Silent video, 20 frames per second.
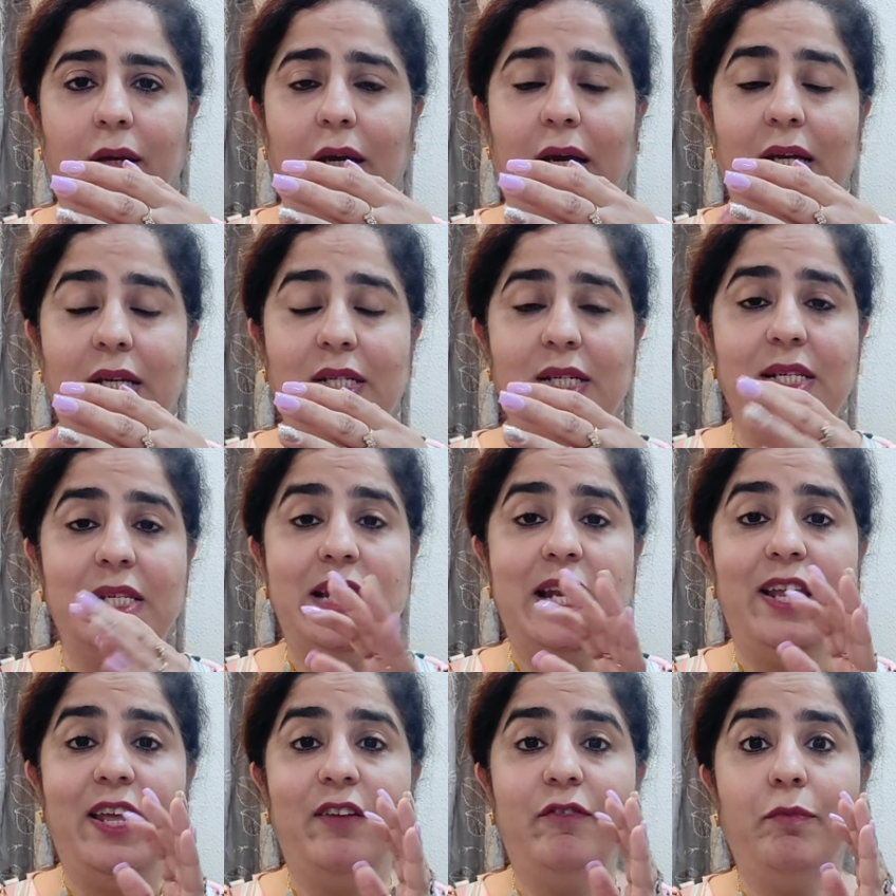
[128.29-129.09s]
I
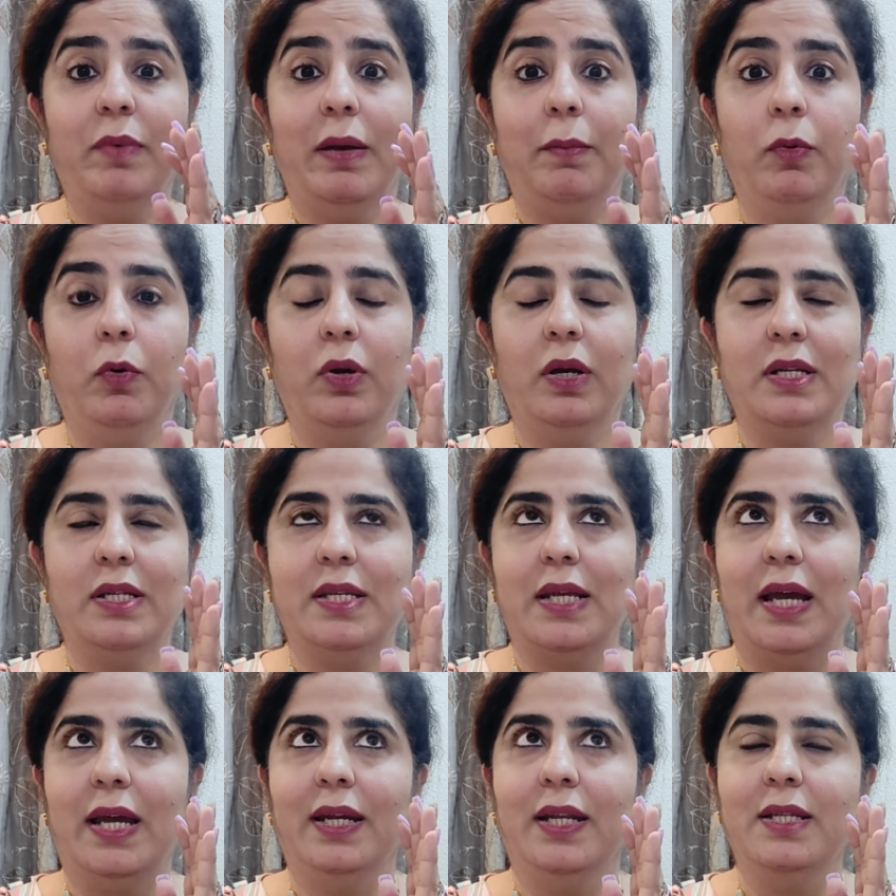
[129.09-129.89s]
just leave my book
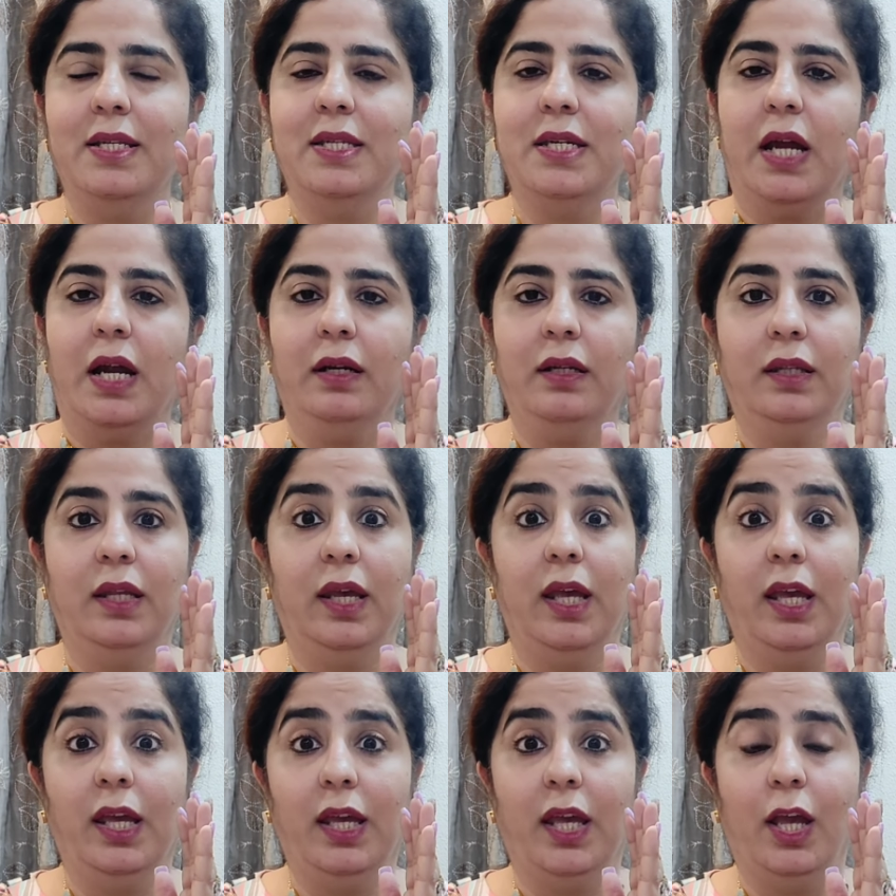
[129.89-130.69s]
aside and start
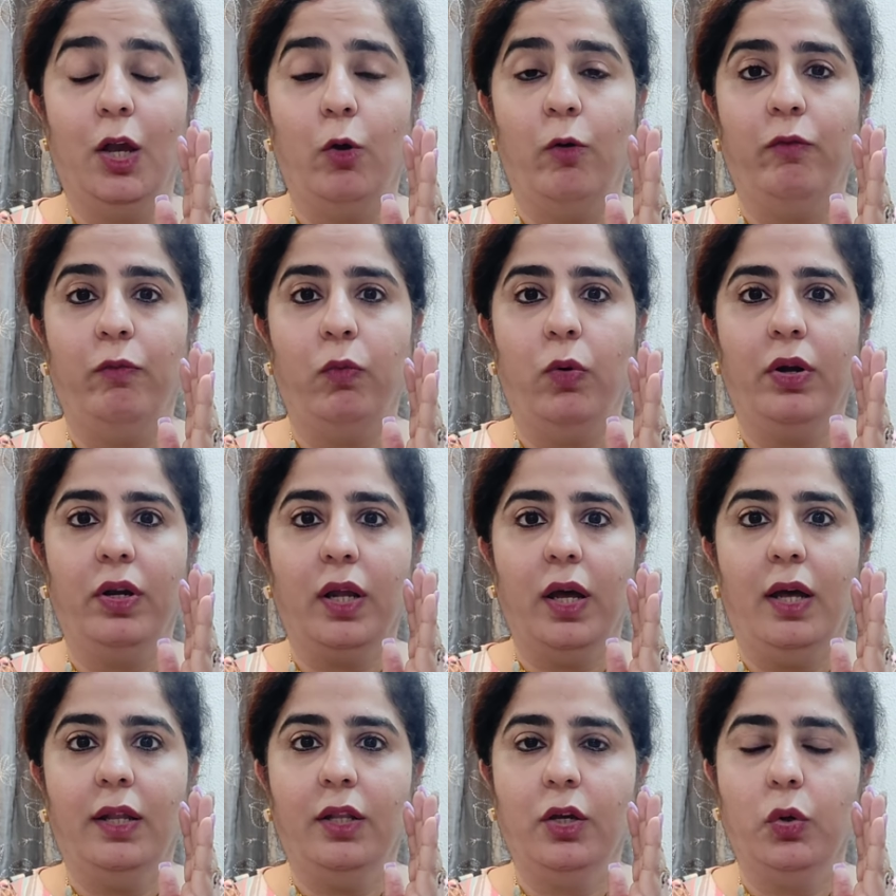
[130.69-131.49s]
thinking of
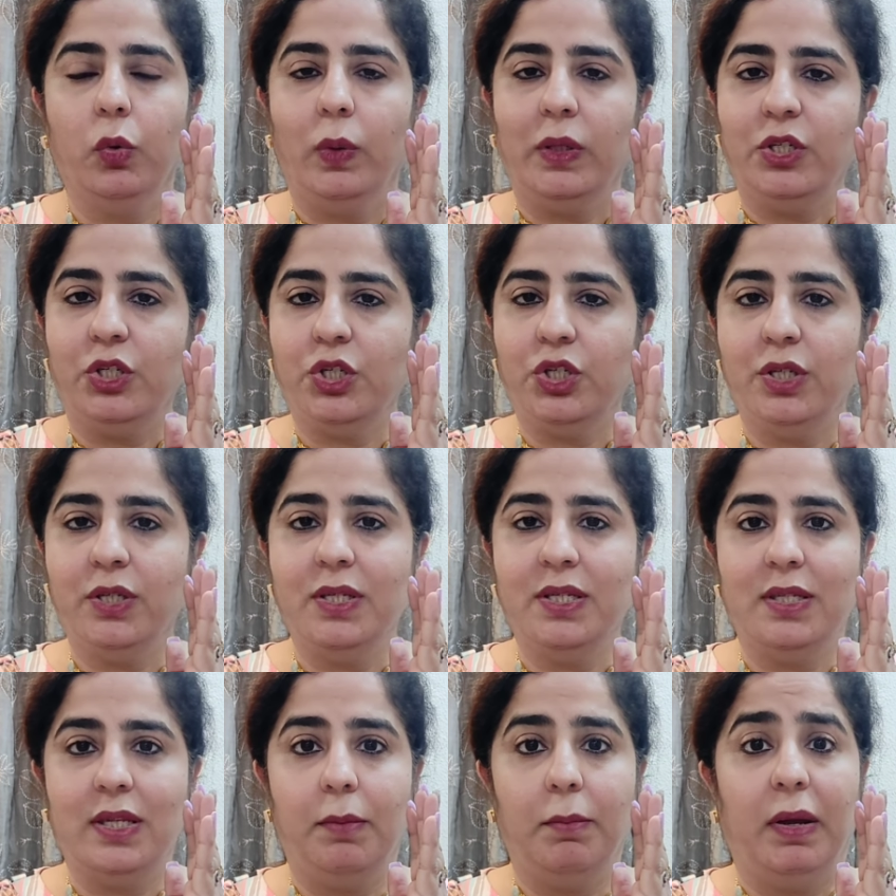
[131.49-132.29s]
what other
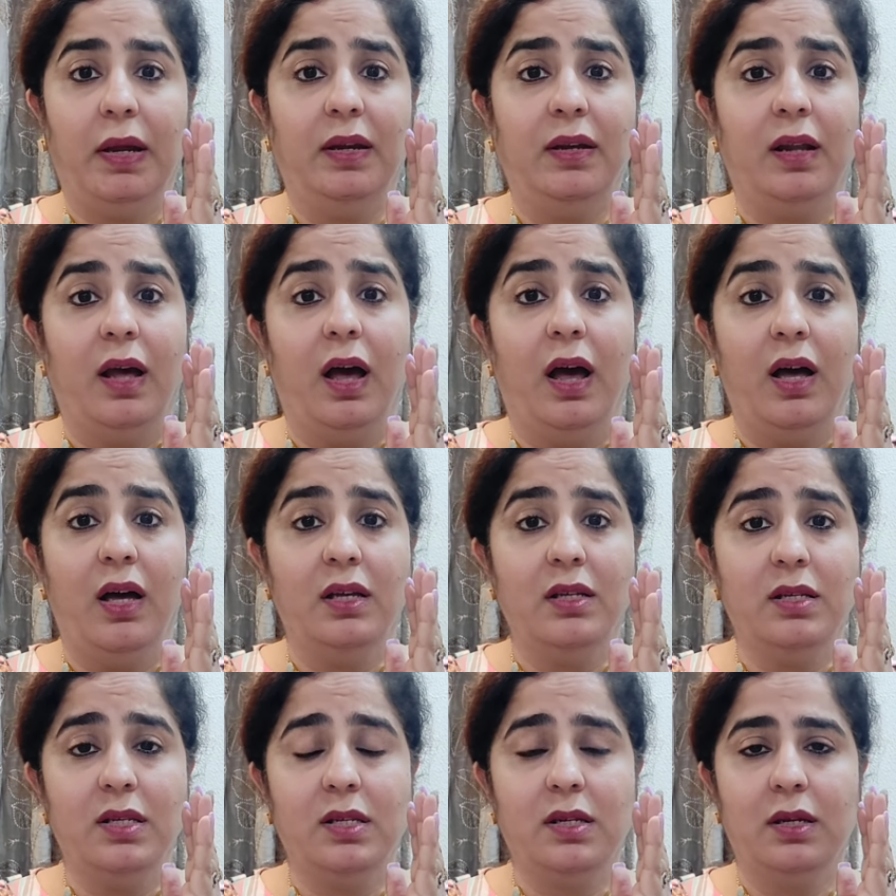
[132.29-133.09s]
questions they might
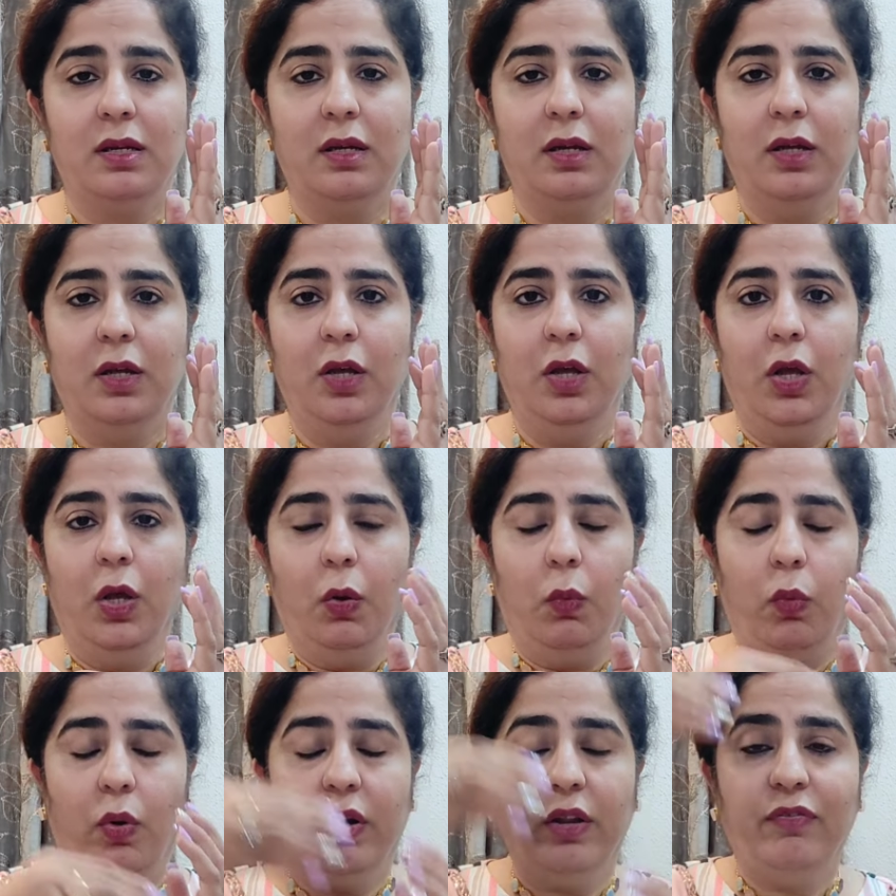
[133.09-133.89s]
ask.
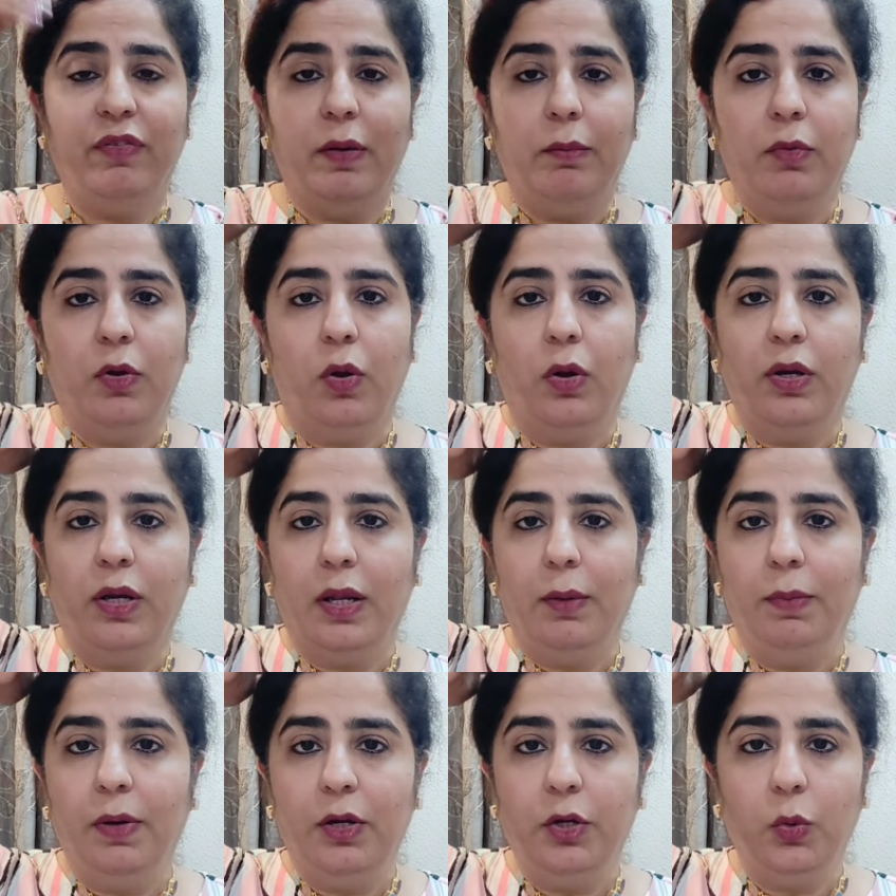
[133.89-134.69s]
What if I'm not
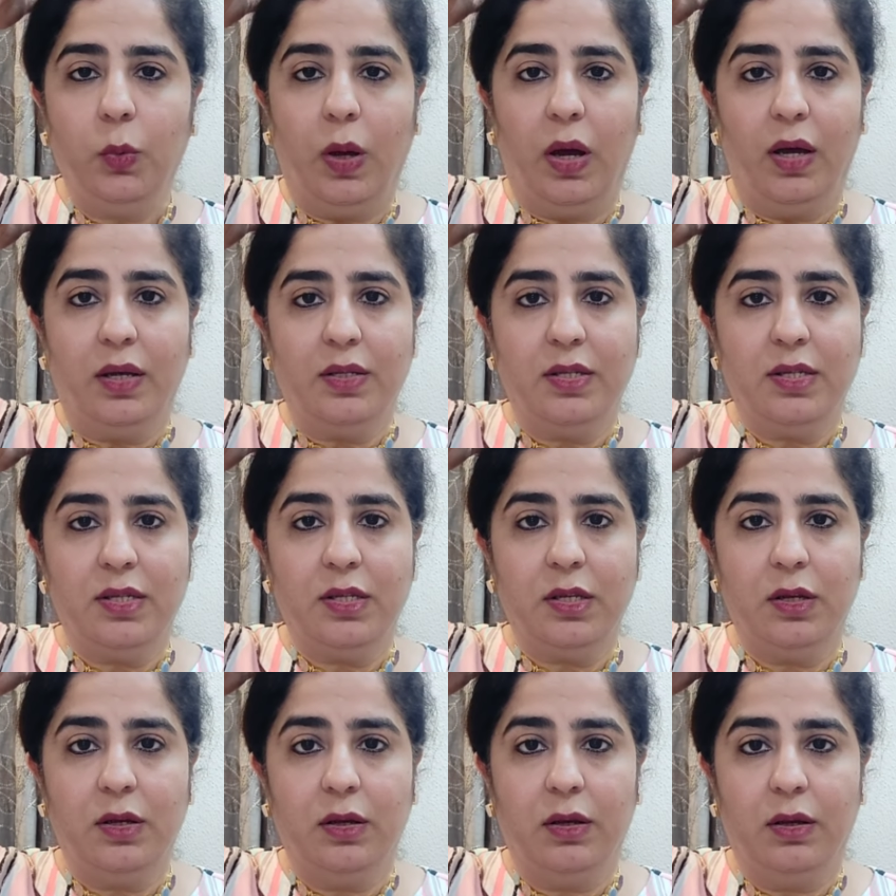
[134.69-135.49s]
able to
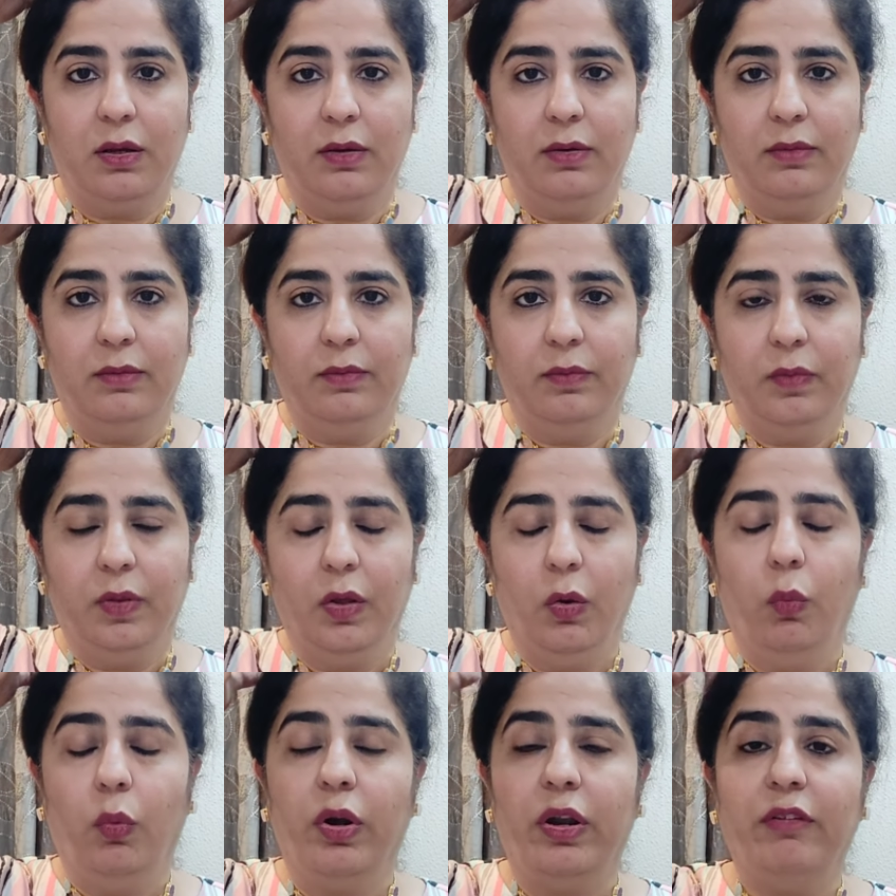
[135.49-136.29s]
answer?
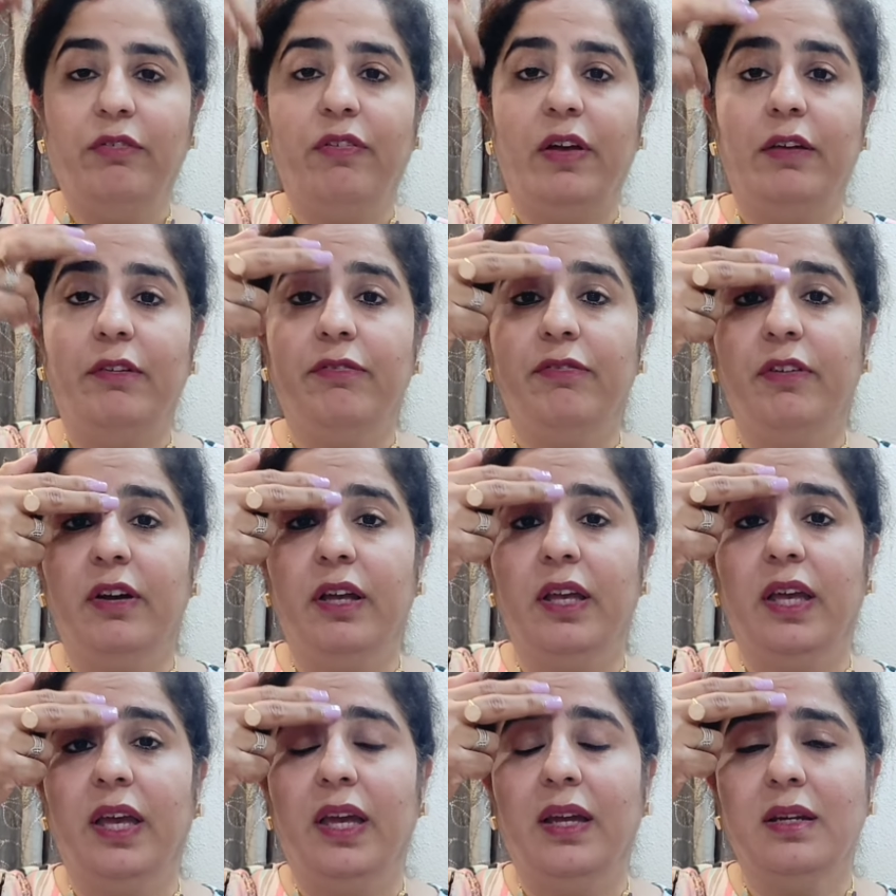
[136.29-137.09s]
What if I
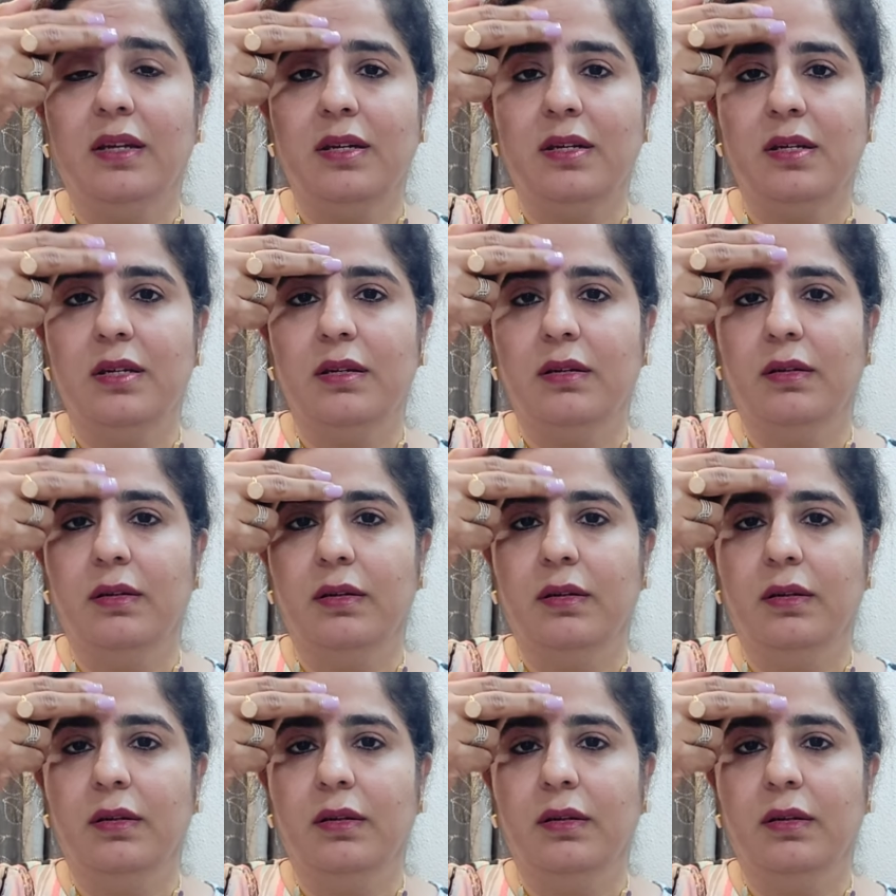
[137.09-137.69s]
forget?